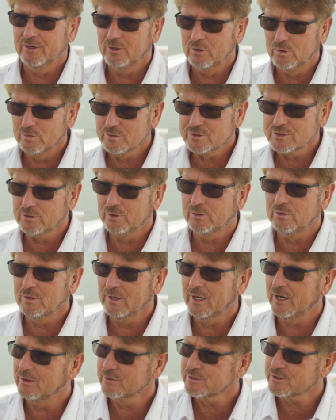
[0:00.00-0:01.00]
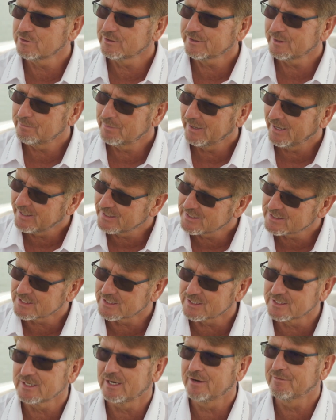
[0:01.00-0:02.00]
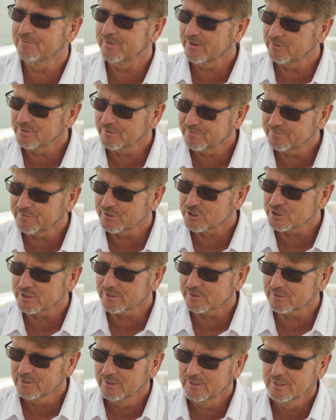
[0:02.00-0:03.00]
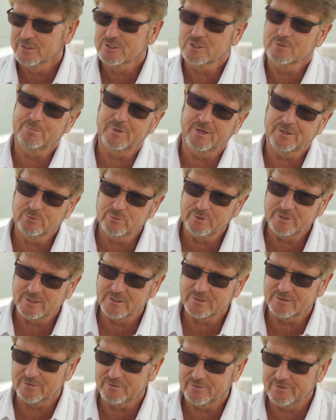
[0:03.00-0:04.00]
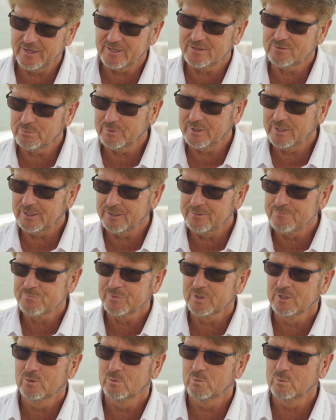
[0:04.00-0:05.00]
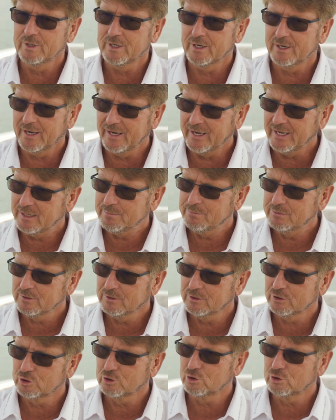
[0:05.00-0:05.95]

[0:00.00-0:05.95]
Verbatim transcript: Also all household appliances are very efficient. Yes. So by doing it that way, we are able